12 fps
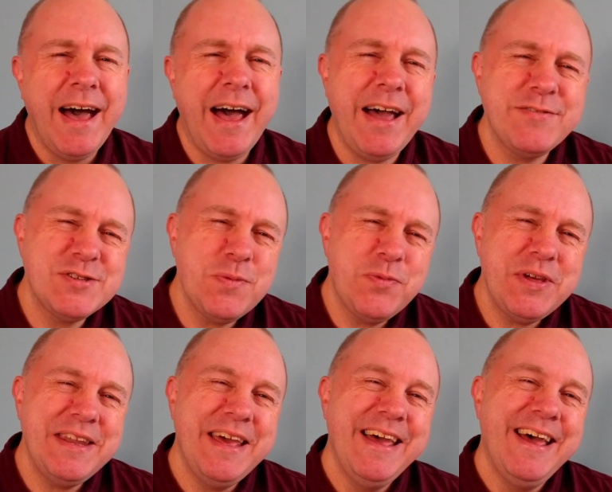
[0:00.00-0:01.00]
I have
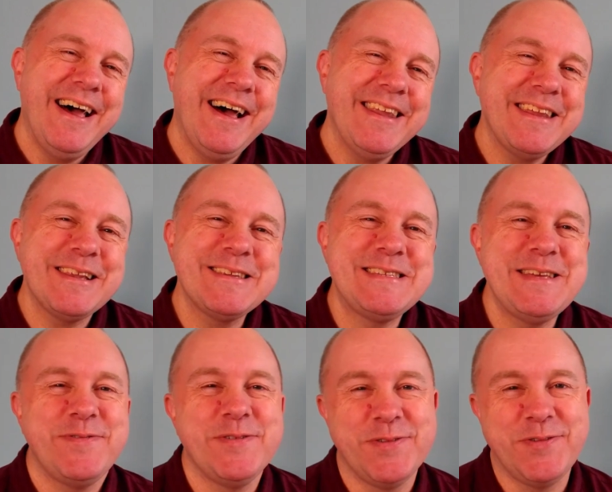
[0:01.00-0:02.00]
something a little
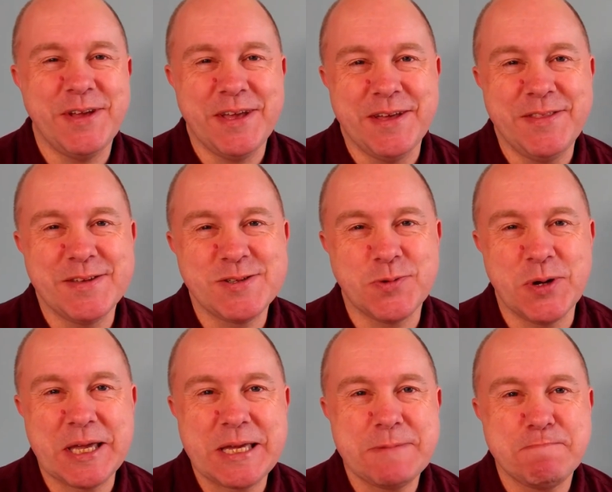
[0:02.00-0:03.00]
different for you this
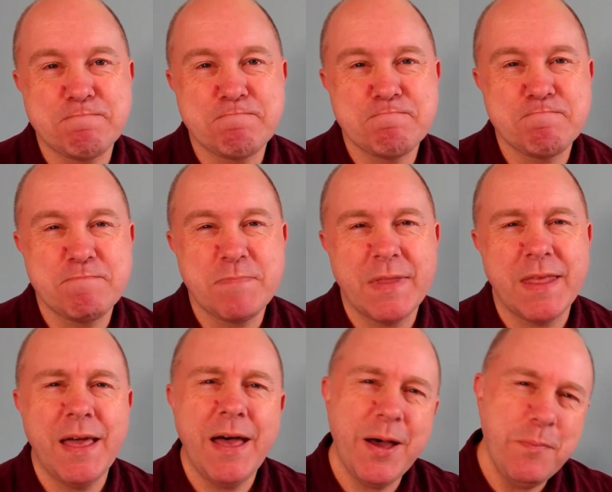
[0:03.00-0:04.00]
week.
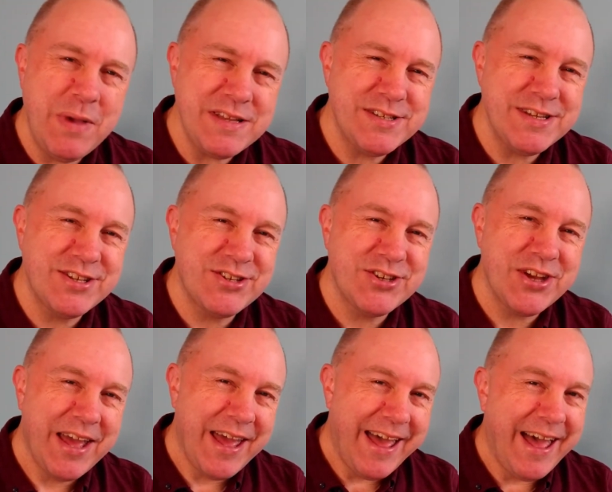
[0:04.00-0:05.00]
A message
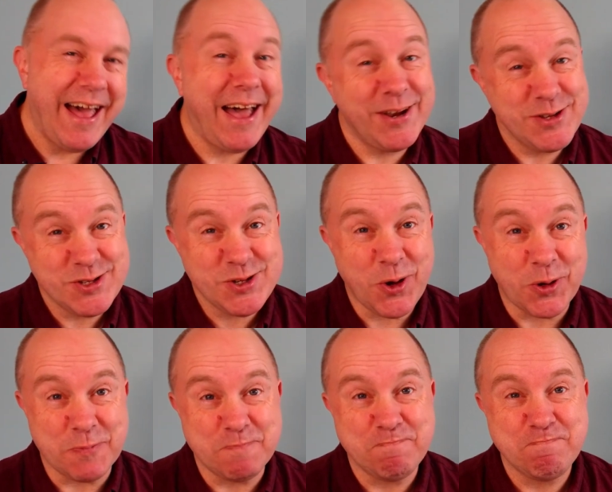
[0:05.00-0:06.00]
and a song.